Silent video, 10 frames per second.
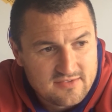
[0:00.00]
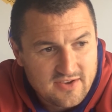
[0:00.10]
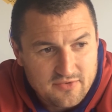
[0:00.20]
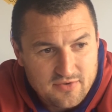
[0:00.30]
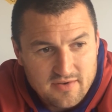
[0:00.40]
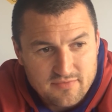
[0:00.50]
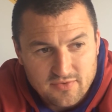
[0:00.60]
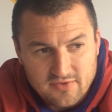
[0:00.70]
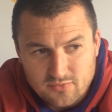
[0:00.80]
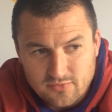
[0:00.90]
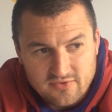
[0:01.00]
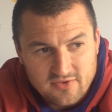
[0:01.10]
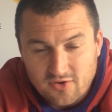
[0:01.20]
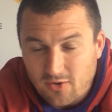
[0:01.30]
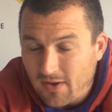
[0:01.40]
can't take credit for this
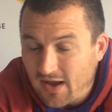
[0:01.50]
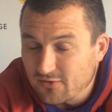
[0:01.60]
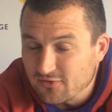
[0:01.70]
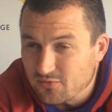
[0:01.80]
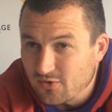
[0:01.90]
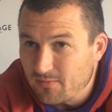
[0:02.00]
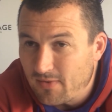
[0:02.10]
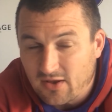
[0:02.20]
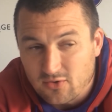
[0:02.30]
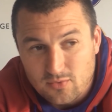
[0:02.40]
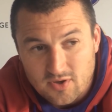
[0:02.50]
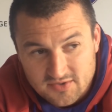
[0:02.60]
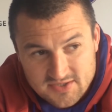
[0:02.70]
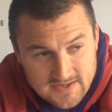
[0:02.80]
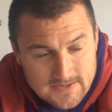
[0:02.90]
one. This is all Michael's work. Michael
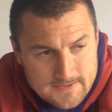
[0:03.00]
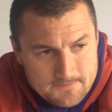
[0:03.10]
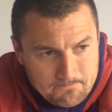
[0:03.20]
works